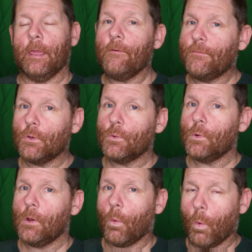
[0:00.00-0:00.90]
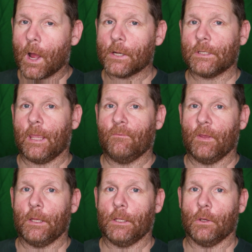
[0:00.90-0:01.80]
If you watch a
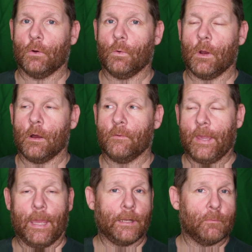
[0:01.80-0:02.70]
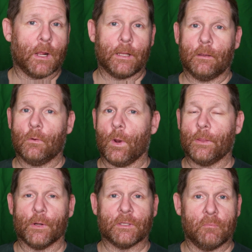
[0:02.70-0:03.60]
video of anybody,
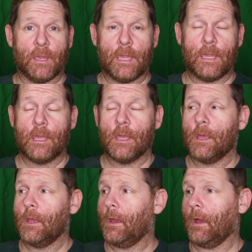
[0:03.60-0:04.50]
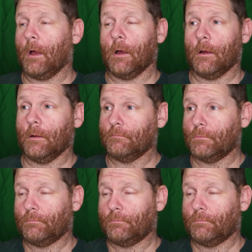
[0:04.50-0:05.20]
whether it's me, uh,